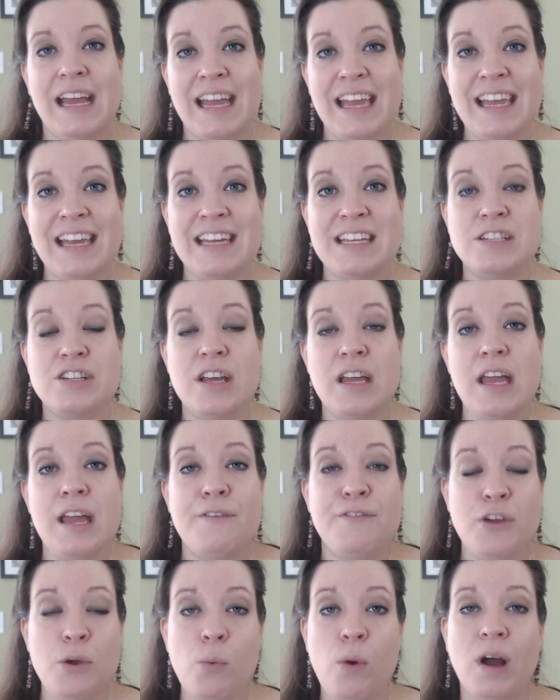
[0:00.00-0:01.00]
And
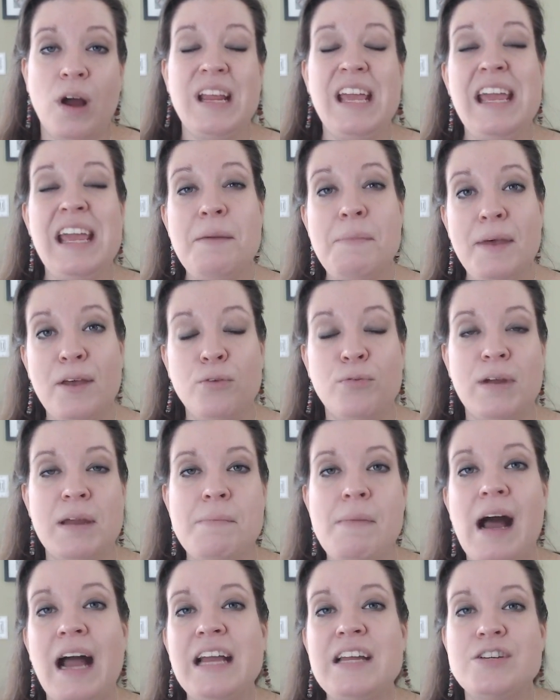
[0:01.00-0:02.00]
if you want email
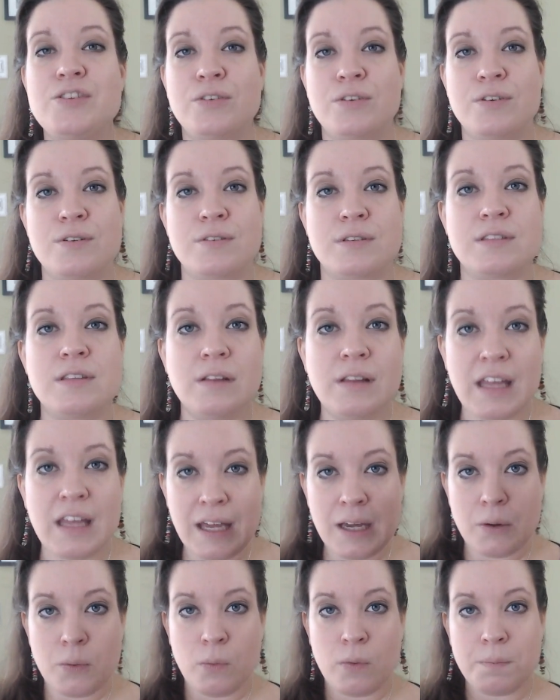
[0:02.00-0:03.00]
reminders, the
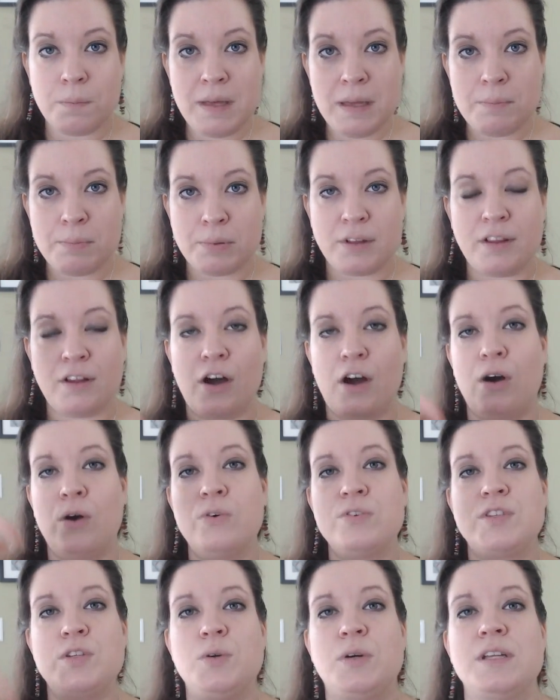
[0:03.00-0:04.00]
link will be
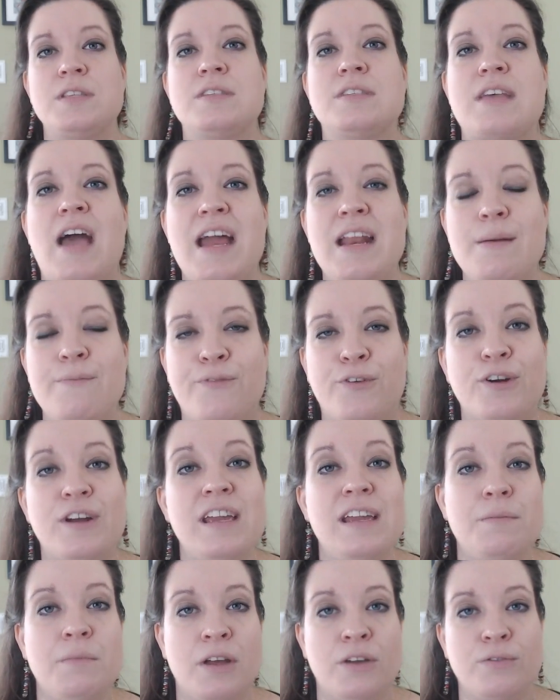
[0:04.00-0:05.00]
below so you can sign up for
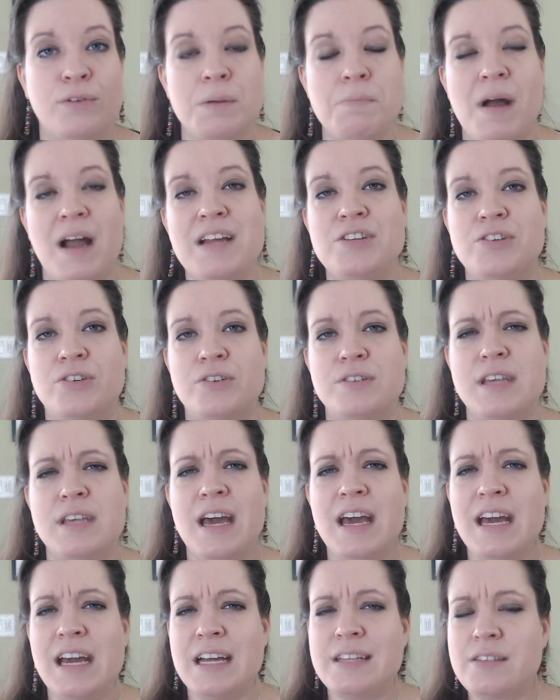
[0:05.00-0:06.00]
email reminders.
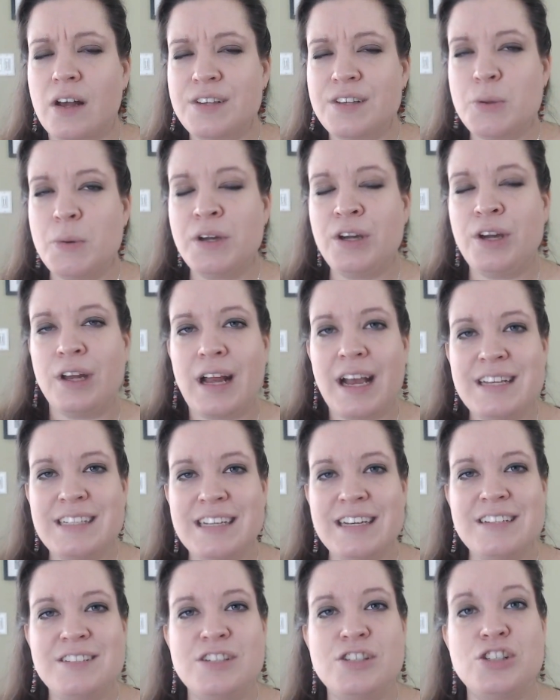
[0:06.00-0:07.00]
It's also a good
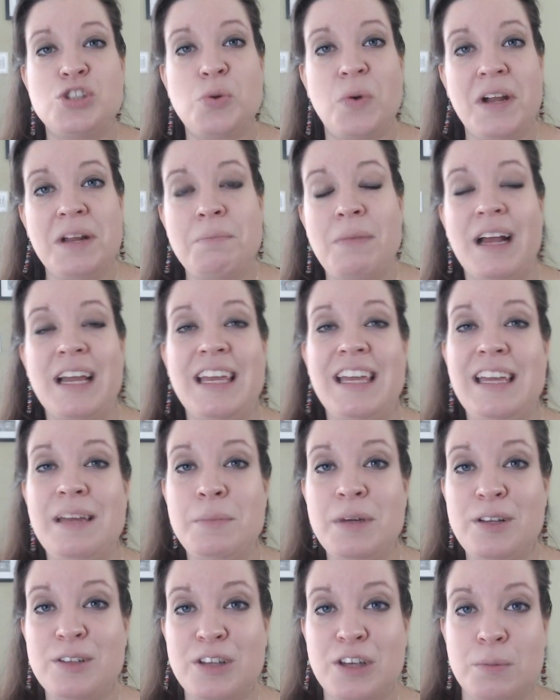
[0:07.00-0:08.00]
idea to join my
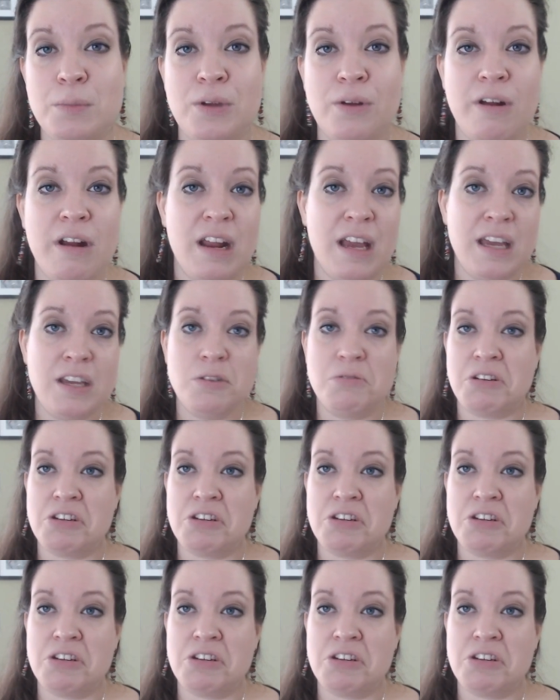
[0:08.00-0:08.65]
email community.